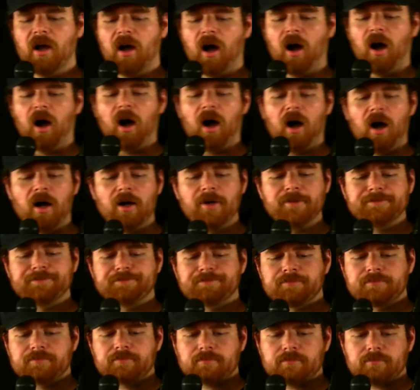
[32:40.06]

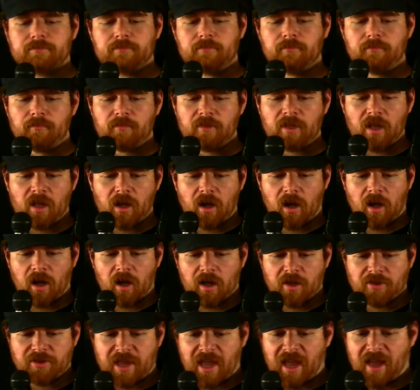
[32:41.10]

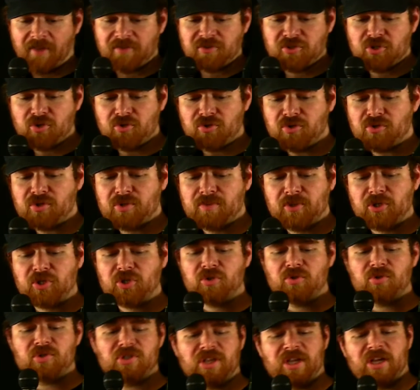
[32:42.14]
They have Juju
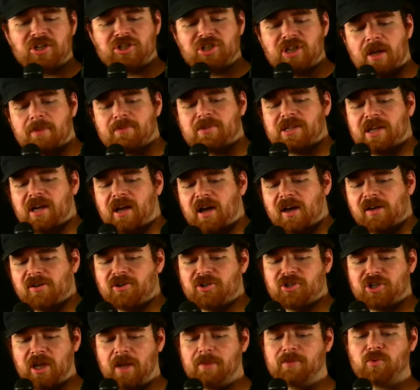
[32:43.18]
Smith-Schuster. They got James
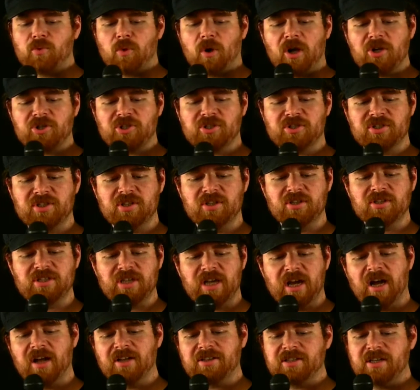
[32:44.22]
Conner, James Washington,
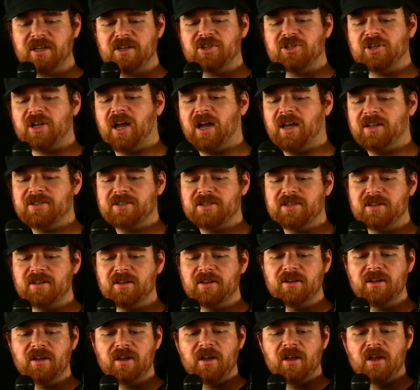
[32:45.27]
Deontay
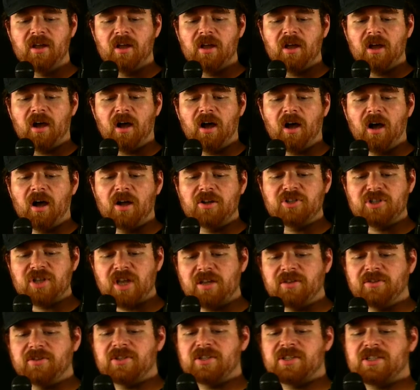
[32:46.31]
Johnson,
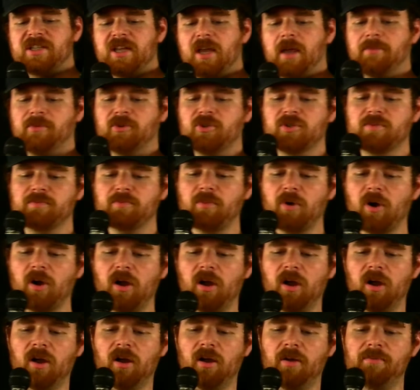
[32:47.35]
Jalen Samuels,
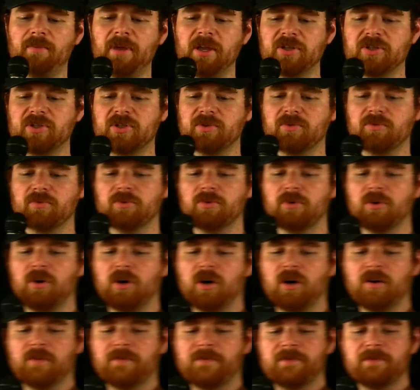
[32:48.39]
Mason
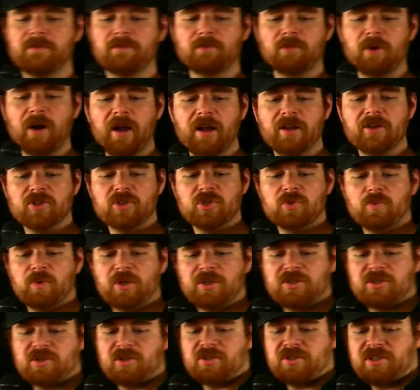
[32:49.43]
Rudolph, Ryan
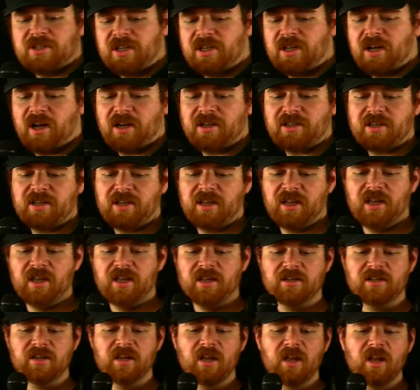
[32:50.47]
Switzer, Deion
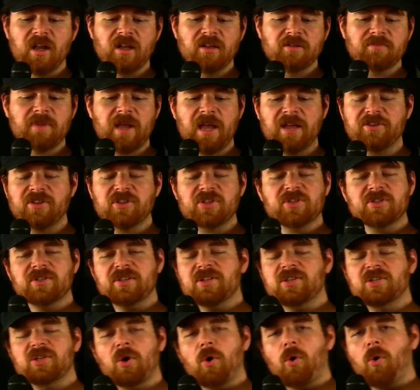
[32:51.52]
Kane. Man,
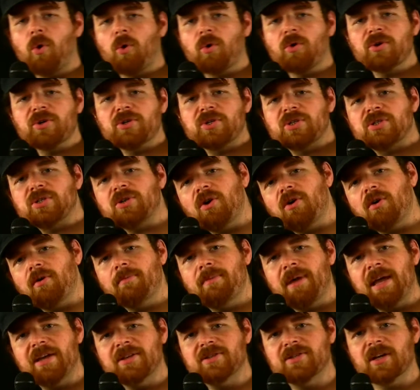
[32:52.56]
this core is so
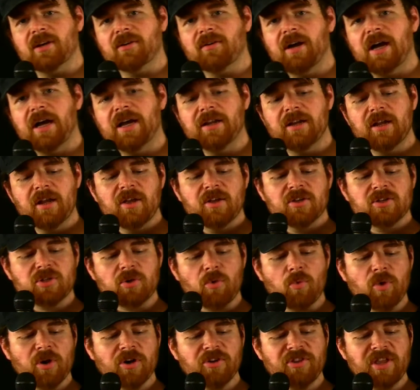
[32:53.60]
amazing, right?
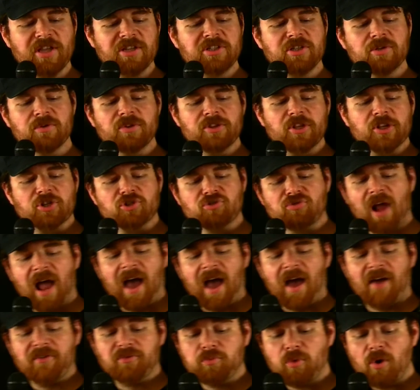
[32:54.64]
So what did they do in the
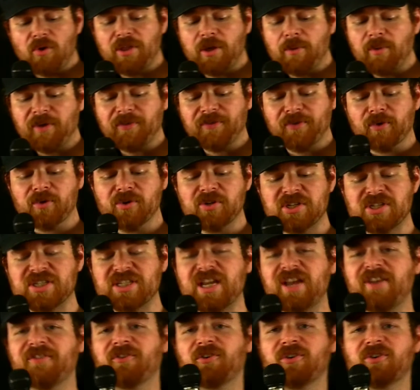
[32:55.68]
draft? Well, they went for
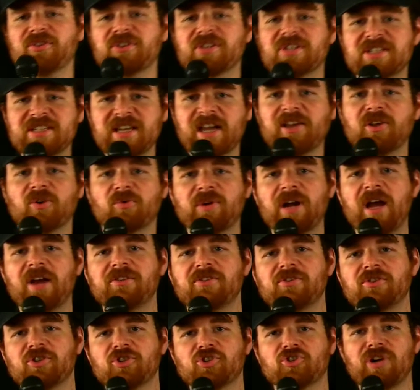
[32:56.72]
receiver in the second
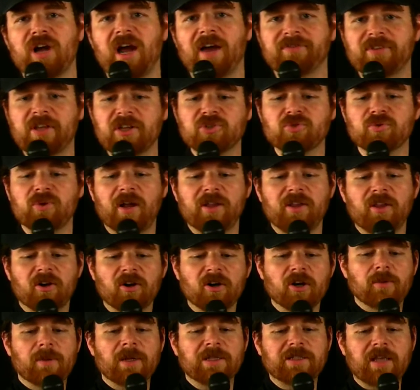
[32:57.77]
round in the draft. That's right. You
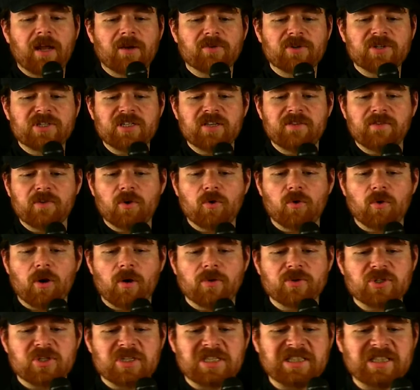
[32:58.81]
heard about that receiving core I
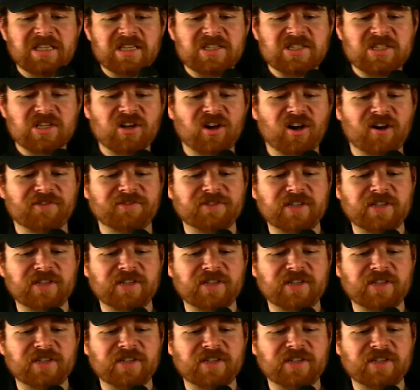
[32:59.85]
was just listing off